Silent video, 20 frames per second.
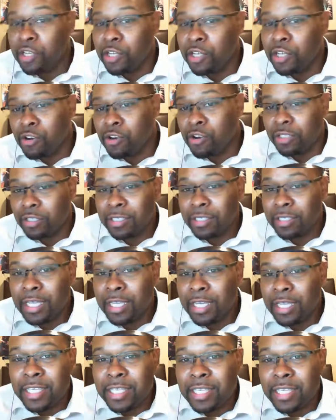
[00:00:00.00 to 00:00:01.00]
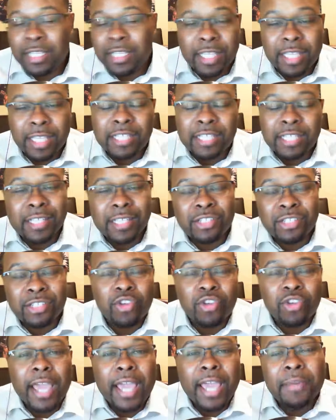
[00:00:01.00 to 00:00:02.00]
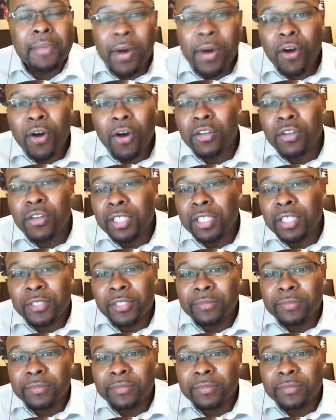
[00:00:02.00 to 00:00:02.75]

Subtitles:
dog. It's Dragon Ball